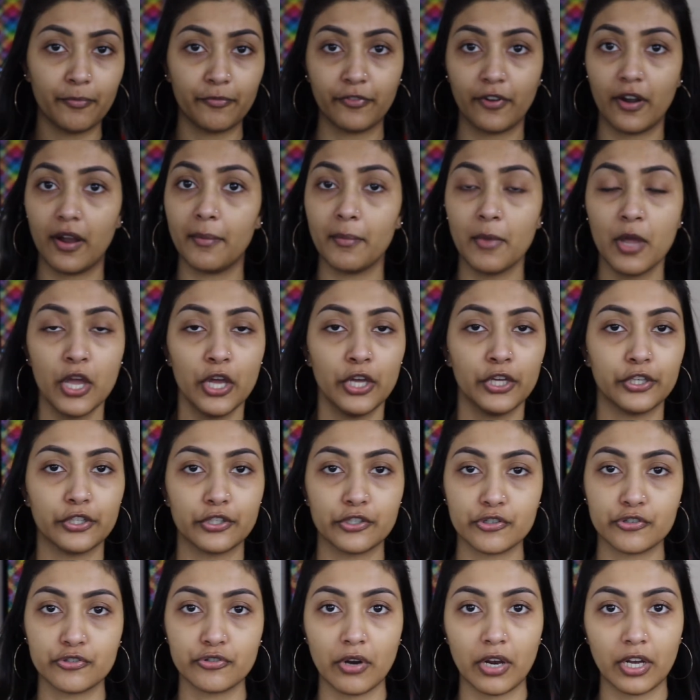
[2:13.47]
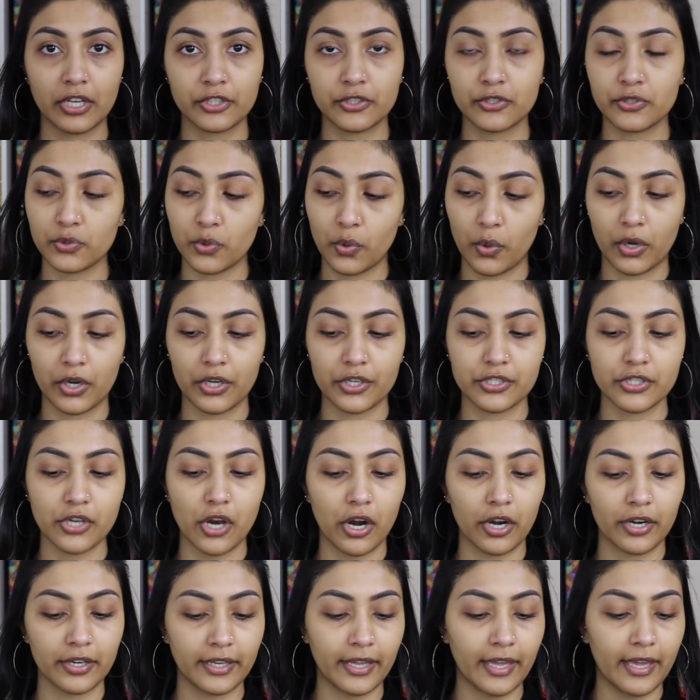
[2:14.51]
from your drugstore,
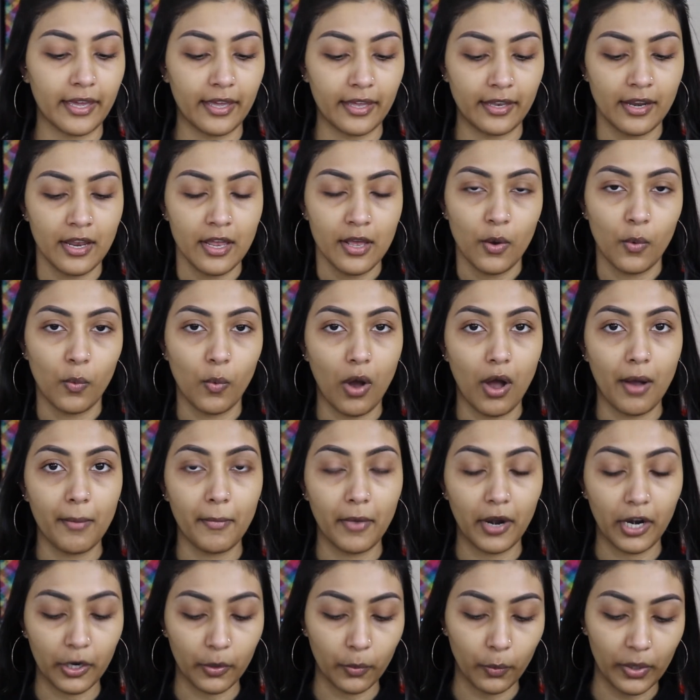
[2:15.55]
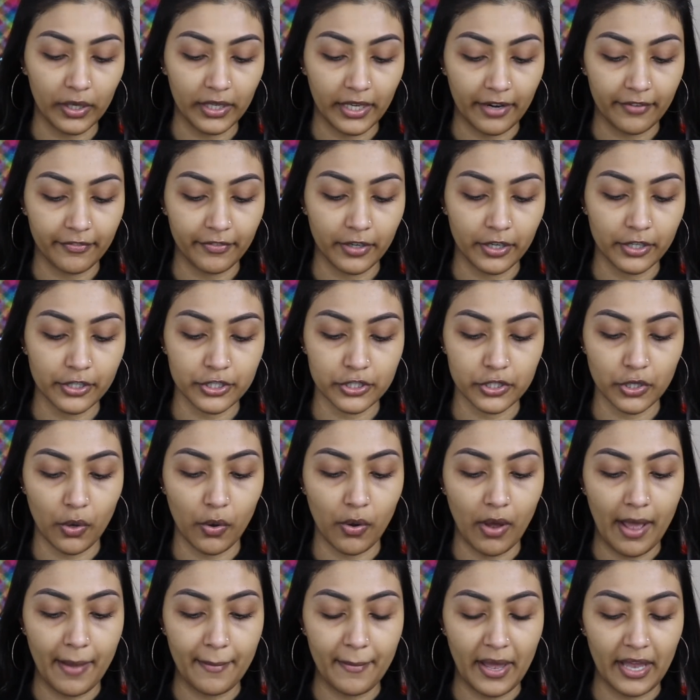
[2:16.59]
Target, Walmart, whatever. So
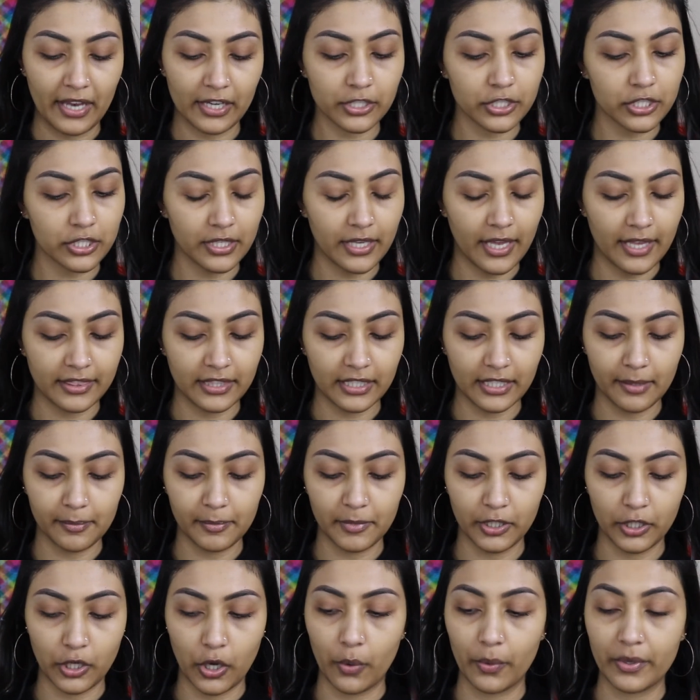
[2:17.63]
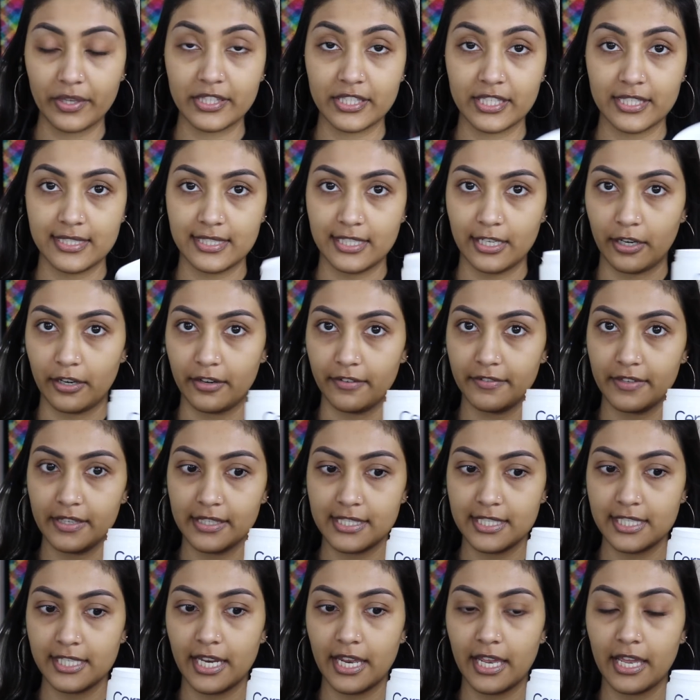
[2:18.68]
I think I'm gonna go into
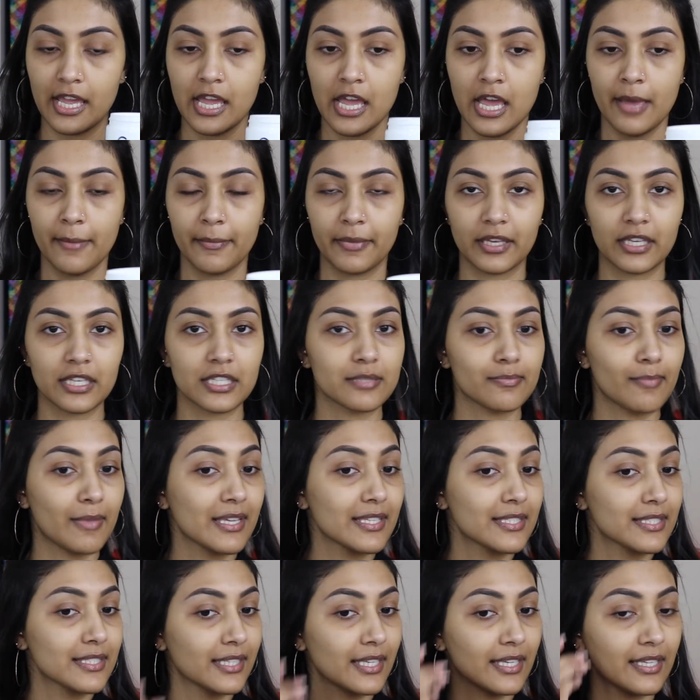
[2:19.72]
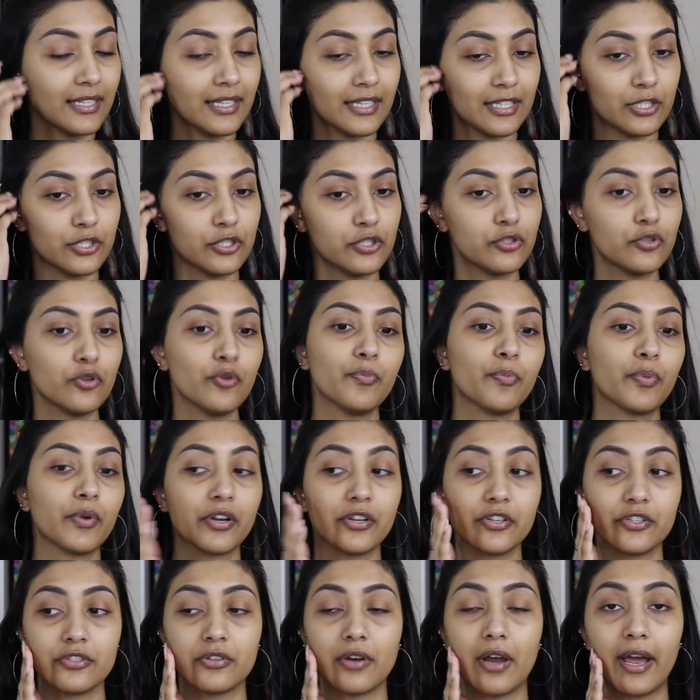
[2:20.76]
Cerave today because my skin is
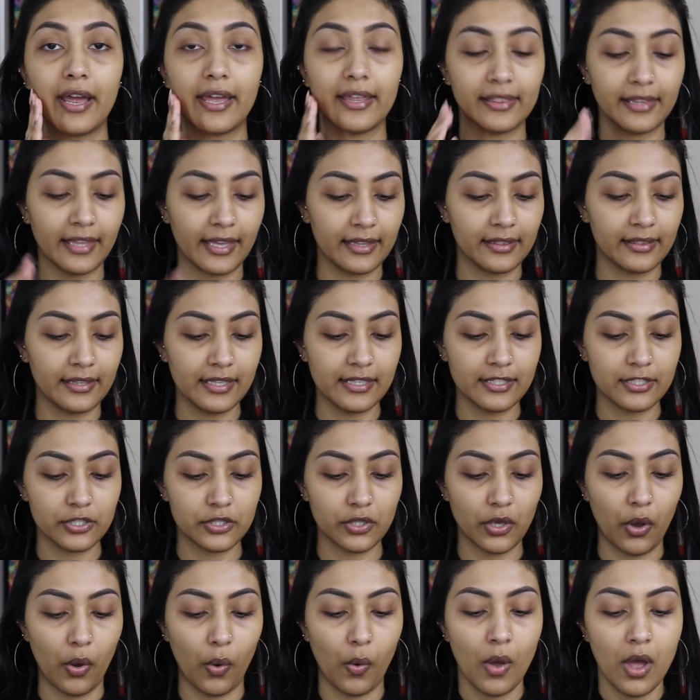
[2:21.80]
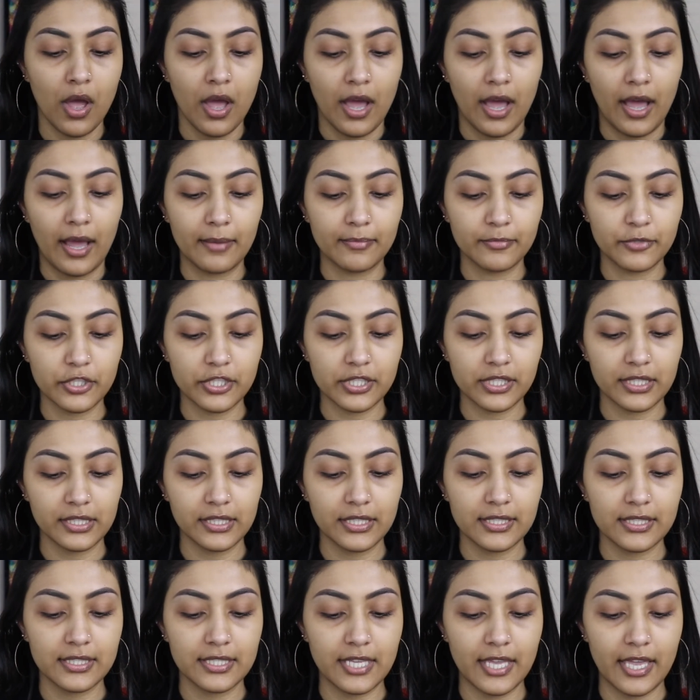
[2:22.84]
super dry lately. So I'm just
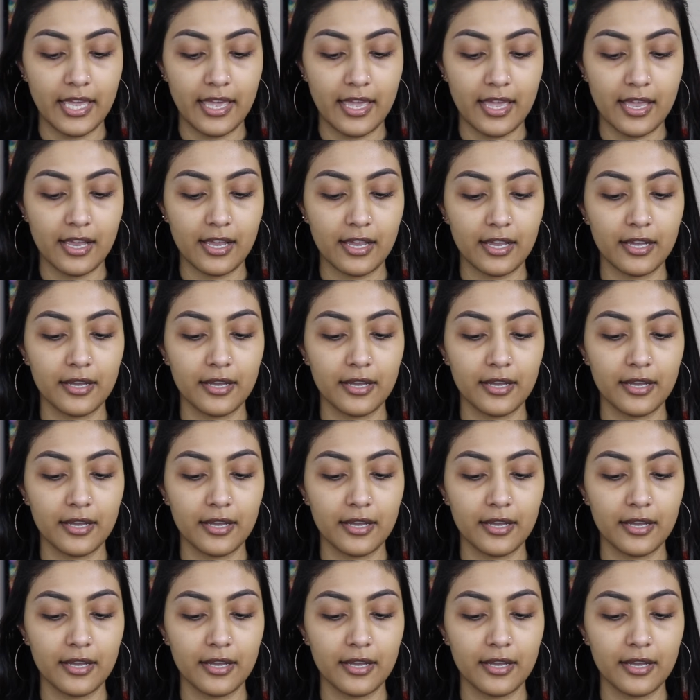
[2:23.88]
gonna take